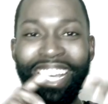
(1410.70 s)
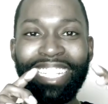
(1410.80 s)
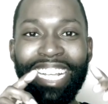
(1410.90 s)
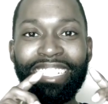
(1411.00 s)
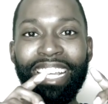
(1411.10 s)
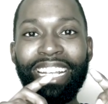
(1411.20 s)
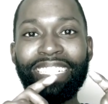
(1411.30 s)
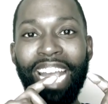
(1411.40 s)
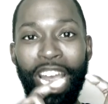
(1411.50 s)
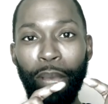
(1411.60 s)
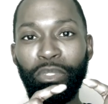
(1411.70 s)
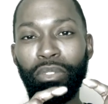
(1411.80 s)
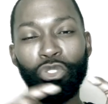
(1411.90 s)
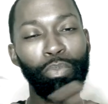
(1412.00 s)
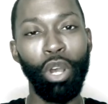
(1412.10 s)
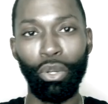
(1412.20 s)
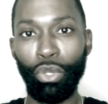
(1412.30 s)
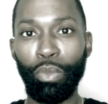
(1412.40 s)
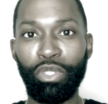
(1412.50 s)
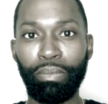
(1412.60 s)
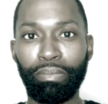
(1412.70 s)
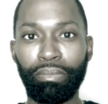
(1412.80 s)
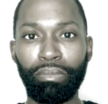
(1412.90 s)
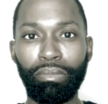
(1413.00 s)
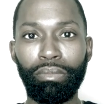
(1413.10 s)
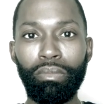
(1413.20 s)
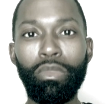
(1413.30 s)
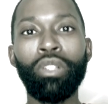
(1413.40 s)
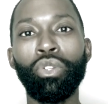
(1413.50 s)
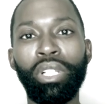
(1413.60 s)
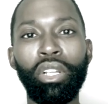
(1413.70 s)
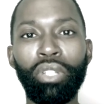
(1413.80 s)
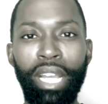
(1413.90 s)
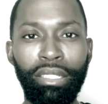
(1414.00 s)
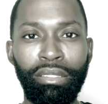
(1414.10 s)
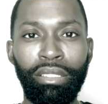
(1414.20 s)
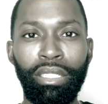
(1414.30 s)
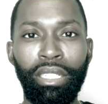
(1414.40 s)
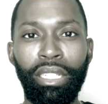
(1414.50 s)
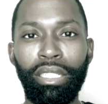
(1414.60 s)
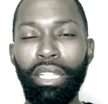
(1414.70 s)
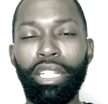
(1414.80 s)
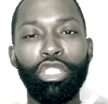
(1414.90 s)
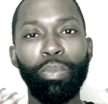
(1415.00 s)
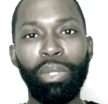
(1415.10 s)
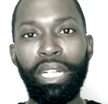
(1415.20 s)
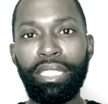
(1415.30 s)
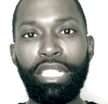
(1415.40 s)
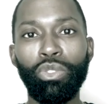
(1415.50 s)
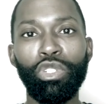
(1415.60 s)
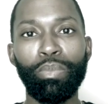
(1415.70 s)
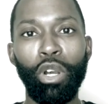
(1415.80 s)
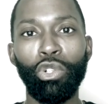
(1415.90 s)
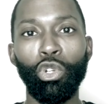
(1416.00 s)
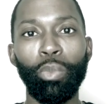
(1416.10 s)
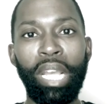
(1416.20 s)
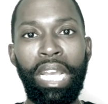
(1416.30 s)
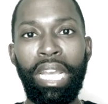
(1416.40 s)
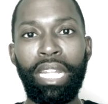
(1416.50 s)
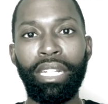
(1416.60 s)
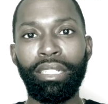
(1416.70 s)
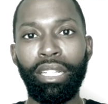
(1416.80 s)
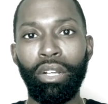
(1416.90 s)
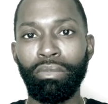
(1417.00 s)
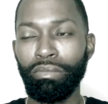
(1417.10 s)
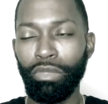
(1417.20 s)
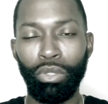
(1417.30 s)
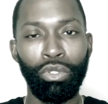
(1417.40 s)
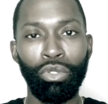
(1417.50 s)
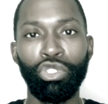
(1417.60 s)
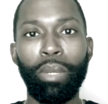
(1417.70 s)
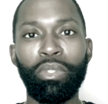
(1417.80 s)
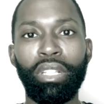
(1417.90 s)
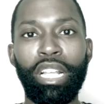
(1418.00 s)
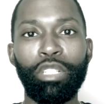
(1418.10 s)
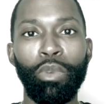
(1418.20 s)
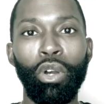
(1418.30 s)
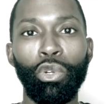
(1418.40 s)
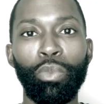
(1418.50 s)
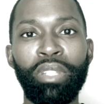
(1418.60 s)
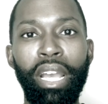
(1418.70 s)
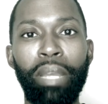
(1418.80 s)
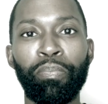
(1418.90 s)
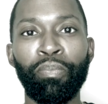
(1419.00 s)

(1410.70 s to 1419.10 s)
that says Amped Small Groups. So click on that. They'll get you plugged into a small group, and you'll jump into that small group time.